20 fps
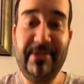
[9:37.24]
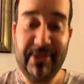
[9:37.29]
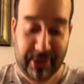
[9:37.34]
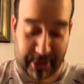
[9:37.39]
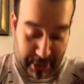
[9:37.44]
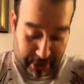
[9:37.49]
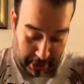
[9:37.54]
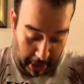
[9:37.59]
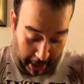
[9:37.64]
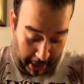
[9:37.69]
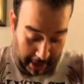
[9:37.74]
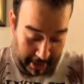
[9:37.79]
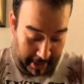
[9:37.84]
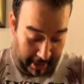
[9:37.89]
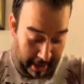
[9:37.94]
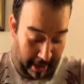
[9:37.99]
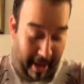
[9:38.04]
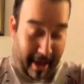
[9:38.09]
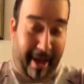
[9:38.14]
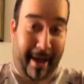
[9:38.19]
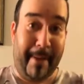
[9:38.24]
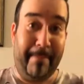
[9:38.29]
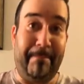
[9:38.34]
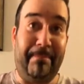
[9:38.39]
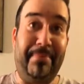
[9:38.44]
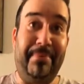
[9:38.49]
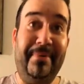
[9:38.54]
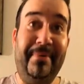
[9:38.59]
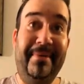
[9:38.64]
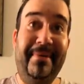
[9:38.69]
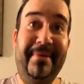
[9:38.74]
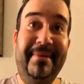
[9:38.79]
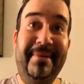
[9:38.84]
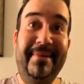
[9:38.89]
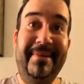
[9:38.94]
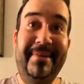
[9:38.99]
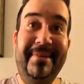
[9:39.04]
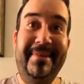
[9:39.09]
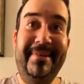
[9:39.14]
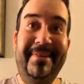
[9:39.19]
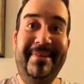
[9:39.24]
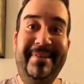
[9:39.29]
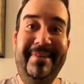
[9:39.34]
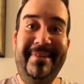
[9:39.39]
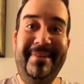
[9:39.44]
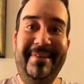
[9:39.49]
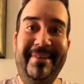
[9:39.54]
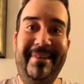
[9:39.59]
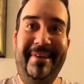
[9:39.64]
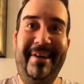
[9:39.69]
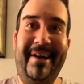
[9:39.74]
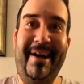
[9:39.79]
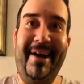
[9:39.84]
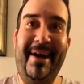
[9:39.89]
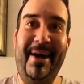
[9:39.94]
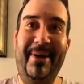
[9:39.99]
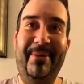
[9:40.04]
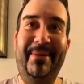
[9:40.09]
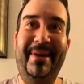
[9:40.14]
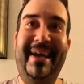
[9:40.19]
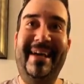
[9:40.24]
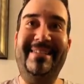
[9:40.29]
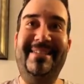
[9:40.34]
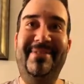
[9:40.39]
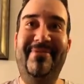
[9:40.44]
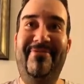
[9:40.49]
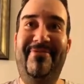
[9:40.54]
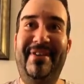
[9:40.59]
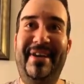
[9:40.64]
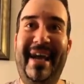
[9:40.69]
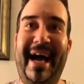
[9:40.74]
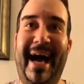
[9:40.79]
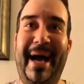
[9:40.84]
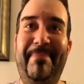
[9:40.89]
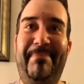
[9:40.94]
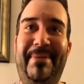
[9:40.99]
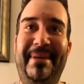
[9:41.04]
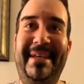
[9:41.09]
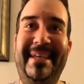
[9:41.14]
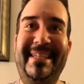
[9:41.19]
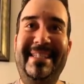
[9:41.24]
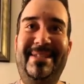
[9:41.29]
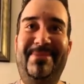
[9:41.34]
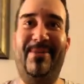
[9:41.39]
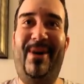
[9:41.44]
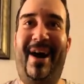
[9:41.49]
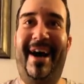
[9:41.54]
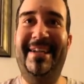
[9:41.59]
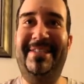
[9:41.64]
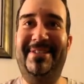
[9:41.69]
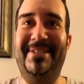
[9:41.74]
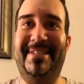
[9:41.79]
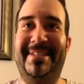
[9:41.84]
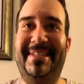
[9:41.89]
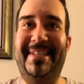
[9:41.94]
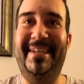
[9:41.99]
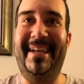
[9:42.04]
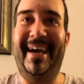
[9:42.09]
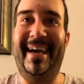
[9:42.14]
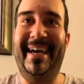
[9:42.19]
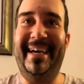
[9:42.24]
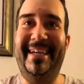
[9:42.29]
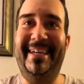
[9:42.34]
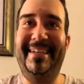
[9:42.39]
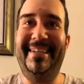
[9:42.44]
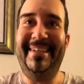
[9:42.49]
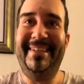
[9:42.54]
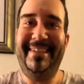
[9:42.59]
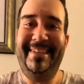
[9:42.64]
Shut up. Oh, we got some VIPs watching tonight.